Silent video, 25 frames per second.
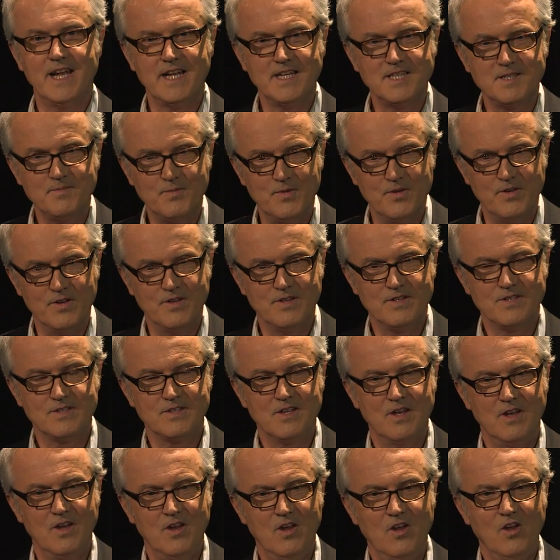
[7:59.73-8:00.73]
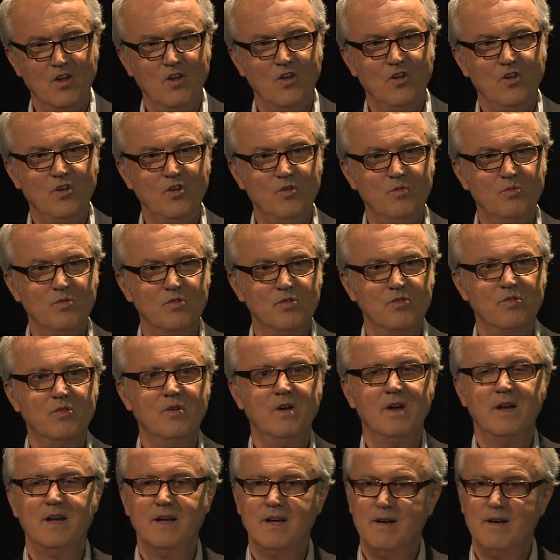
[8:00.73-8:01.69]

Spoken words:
experts who will